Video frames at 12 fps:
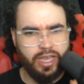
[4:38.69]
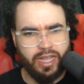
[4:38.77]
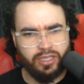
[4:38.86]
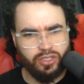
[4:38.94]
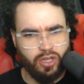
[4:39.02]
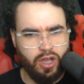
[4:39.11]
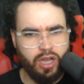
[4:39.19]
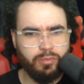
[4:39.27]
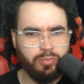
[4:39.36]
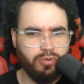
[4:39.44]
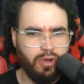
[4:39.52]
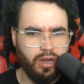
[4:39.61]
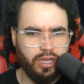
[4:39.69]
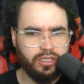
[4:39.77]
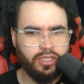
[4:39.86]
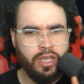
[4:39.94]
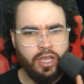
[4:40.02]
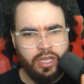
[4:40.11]
and dot product
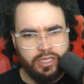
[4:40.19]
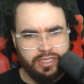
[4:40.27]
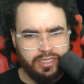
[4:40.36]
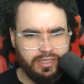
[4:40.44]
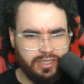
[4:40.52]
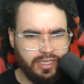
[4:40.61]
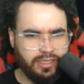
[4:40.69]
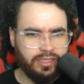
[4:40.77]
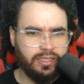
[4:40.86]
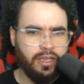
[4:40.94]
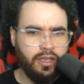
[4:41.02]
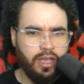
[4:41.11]
distance,